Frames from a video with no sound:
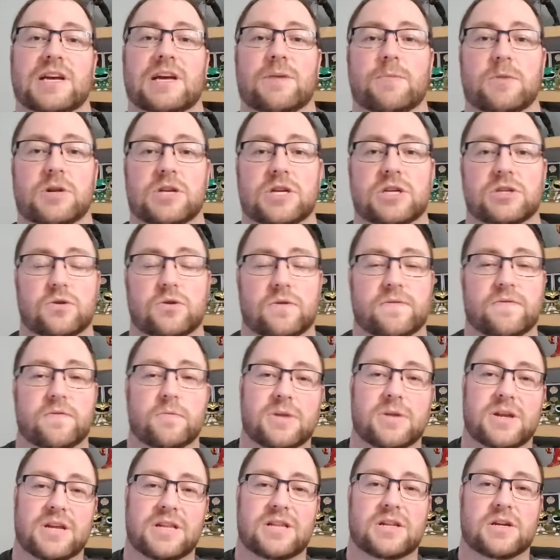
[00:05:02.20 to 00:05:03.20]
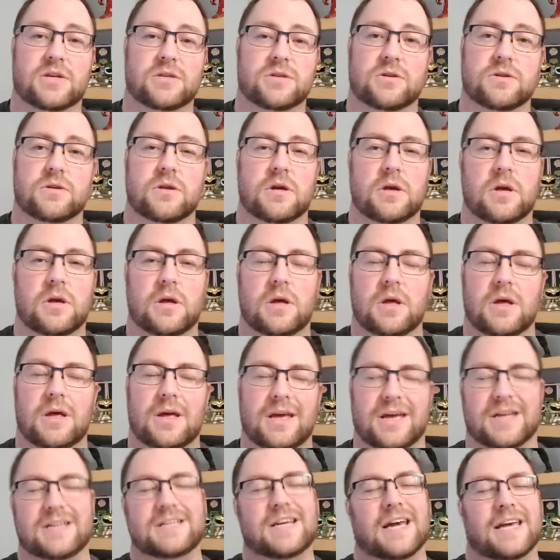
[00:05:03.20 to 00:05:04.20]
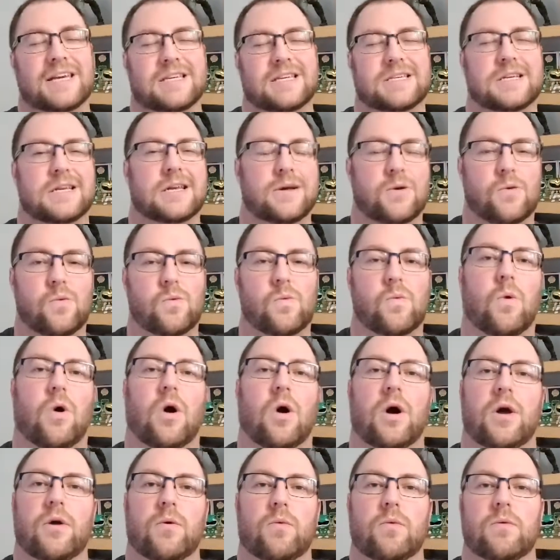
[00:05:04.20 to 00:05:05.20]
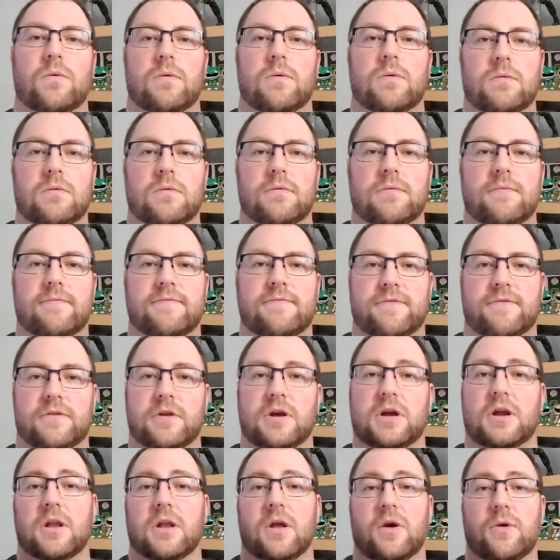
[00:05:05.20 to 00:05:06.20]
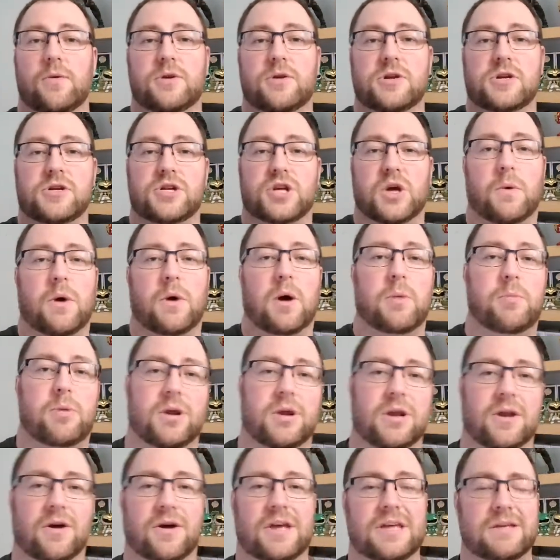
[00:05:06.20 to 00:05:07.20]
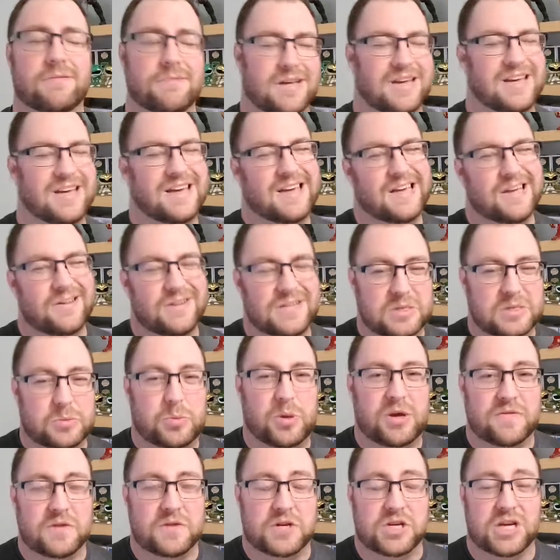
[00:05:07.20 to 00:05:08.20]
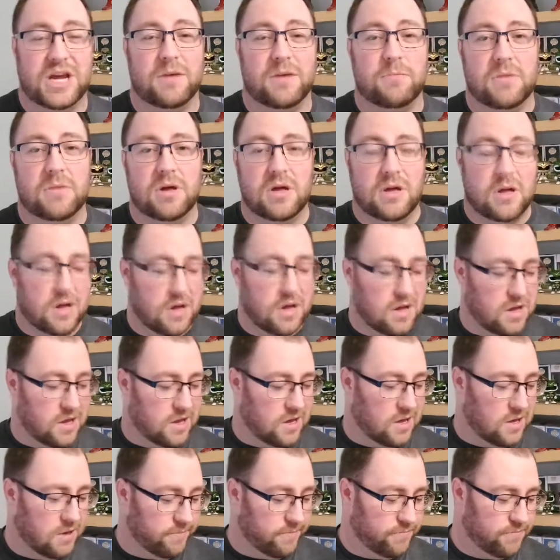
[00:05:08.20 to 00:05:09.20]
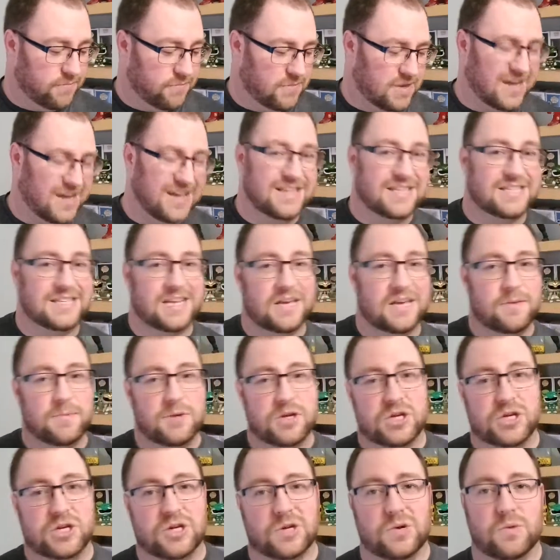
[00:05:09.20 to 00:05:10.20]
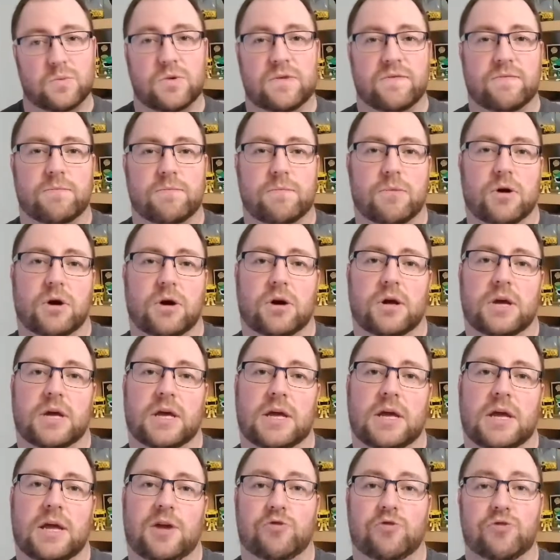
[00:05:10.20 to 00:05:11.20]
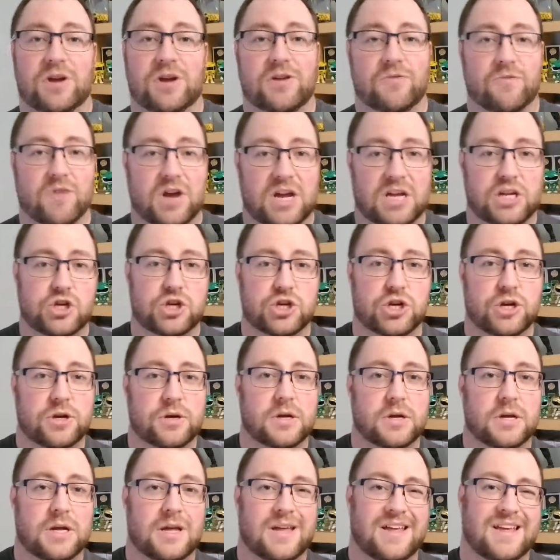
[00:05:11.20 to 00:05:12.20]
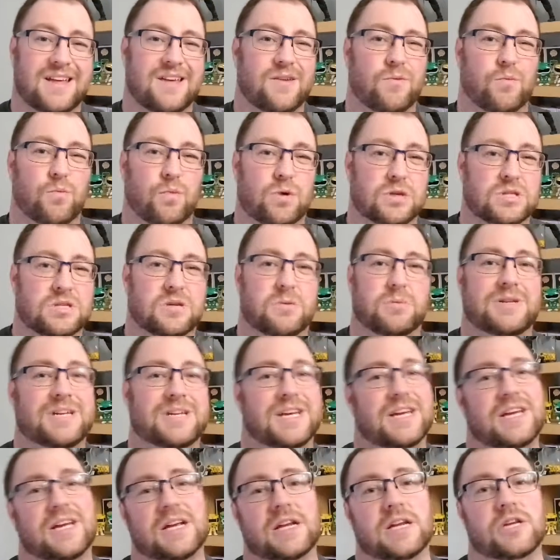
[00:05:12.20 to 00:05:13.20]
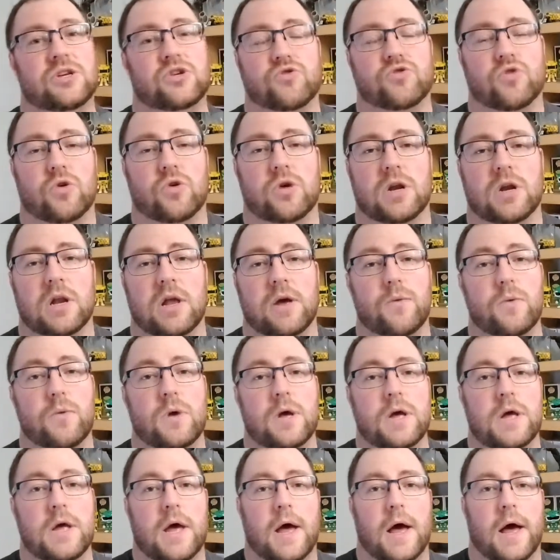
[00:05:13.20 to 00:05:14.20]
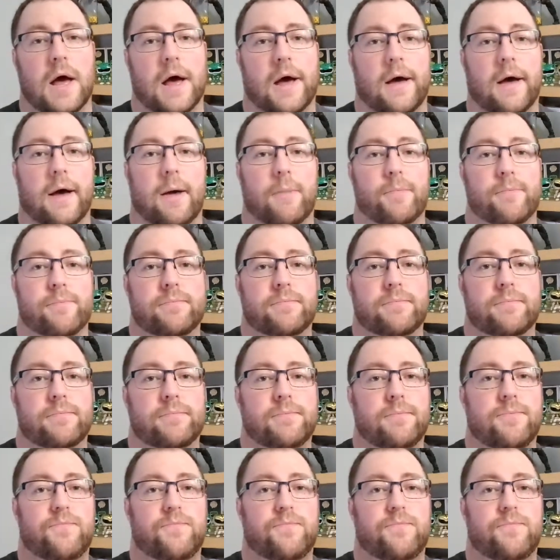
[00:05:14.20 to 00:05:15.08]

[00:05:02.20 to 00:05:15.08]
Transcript: great images off him, and it doesn't. It takes a little while for the glow to show up at night, which is a bit of a shame. Um, I had the same issue with my Green Ranger. It wasn't a particularly strong glow. Um,